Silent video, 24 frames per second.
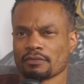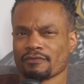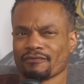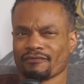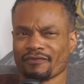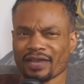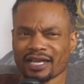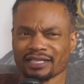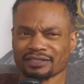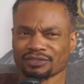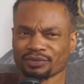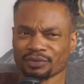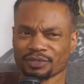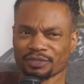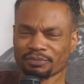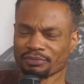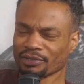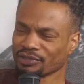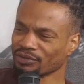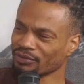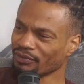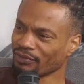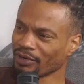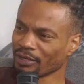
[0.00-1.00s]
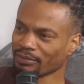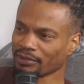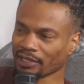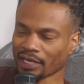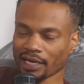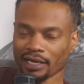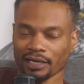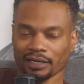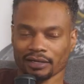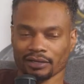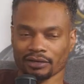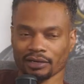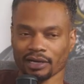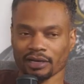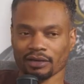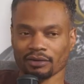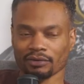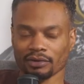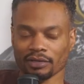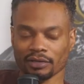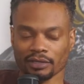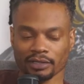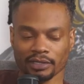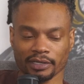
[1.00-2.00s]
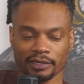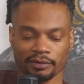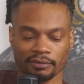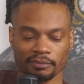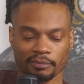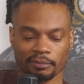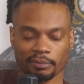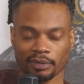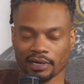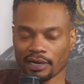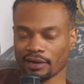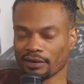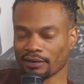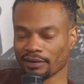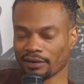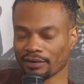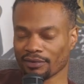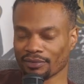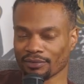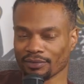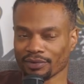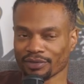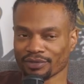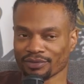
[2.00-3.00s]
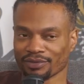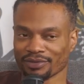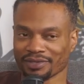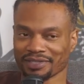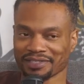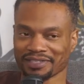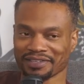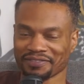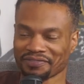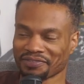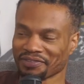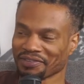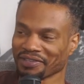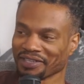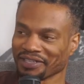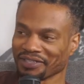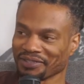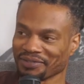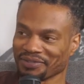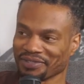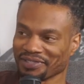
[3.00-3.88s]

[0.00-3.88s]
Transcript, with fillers: fast twitch muscle fibers. Like I, I can go down the line, but I don't, I don't want to because I feel like you're